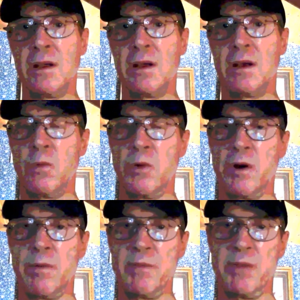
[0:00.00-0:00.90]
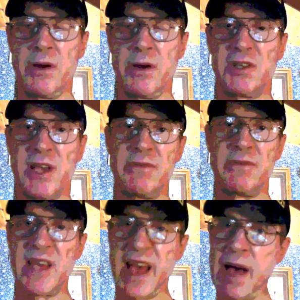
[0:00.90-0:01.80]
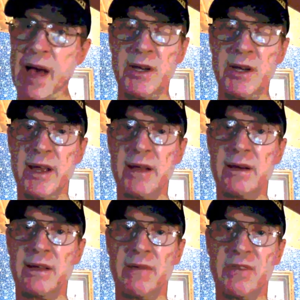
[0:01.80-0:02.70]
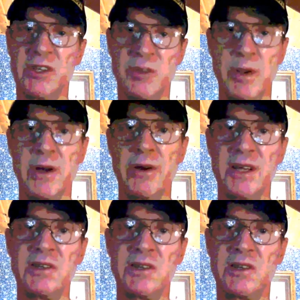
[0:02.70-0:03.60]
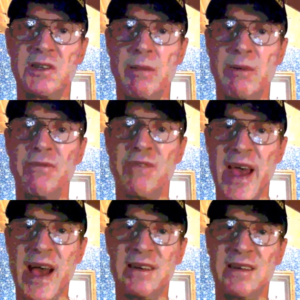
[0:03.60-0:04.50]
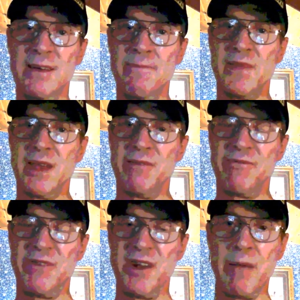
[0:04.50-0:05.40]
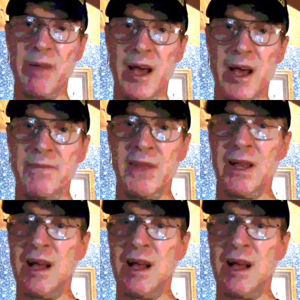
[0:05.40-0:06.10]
where my parents have a cabin and have experienced some of that phenomenon.